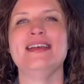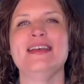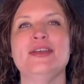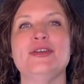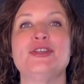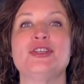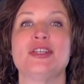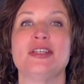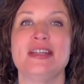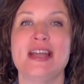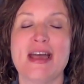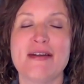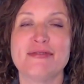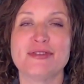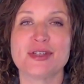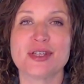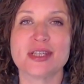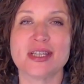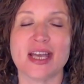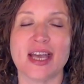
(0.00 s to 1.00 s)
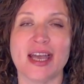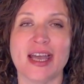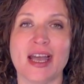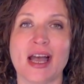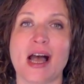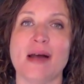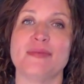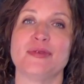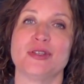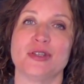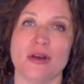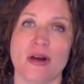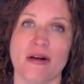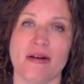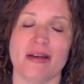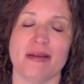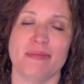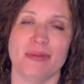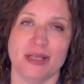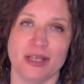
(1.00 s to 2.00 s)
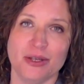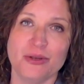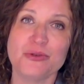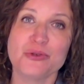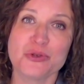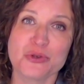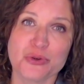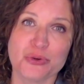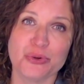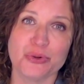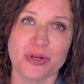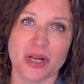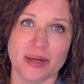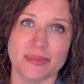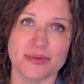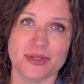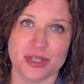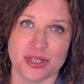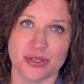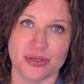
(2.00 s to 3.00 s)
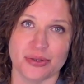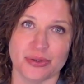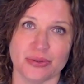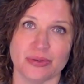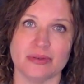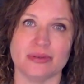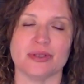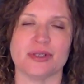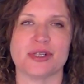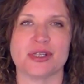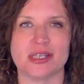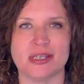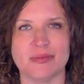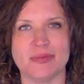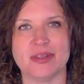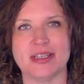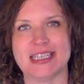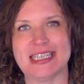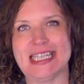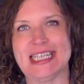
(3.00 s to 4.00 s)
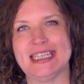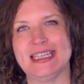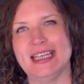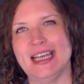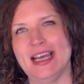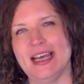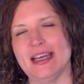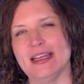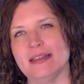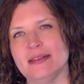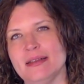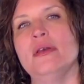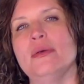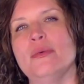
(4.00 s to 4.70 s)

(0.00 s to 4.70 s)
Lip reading: You should never say, "I'm sorry, but you screwed up too," or something like that.